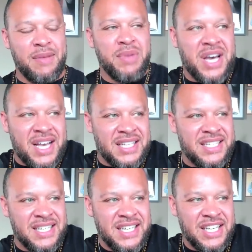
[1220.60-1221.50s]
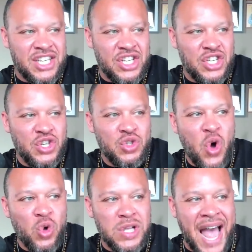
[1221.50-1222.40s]
because you
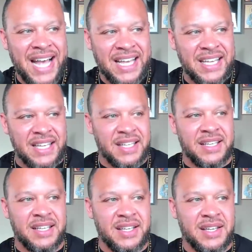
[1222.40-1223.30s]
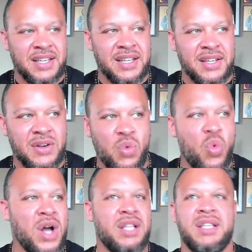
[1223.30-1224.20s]
don't like
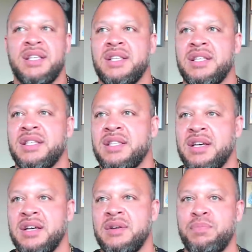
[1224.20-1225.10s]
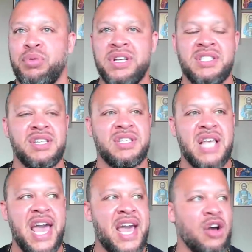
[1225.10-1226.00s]
what the priest is
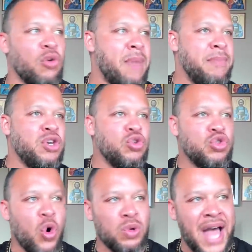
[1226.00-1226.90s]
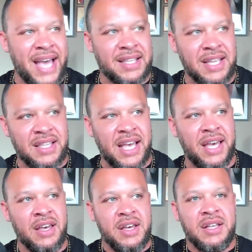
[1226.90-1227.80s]
saying, or maybe you don't like that
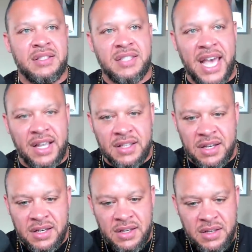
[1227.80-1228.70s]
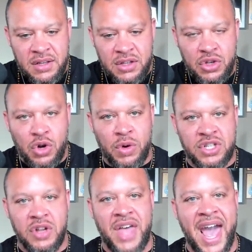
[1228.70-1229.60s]
they take the
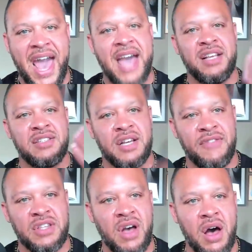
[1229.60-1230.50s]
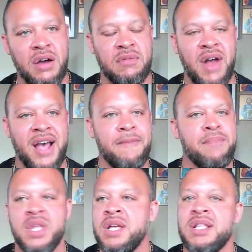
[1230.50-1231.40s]
Eucharist on the hand instead of the tongue, right?
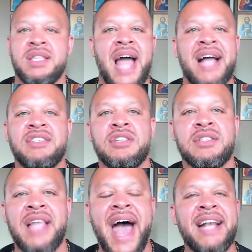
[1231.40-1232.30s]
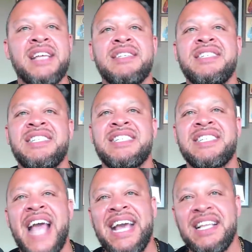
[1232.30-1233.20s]
That's a, that is
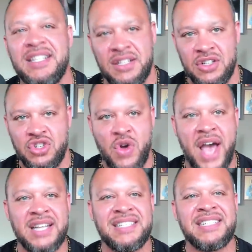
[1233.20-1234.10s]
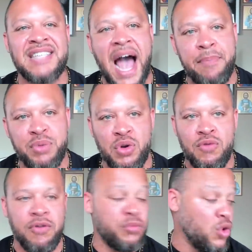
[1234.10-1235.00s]
Satan trying to stop you
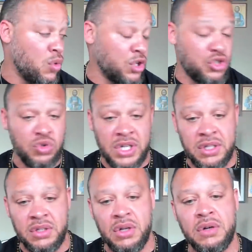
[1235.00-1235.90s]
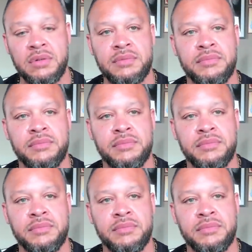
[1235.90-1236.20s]
from doing what you need to do.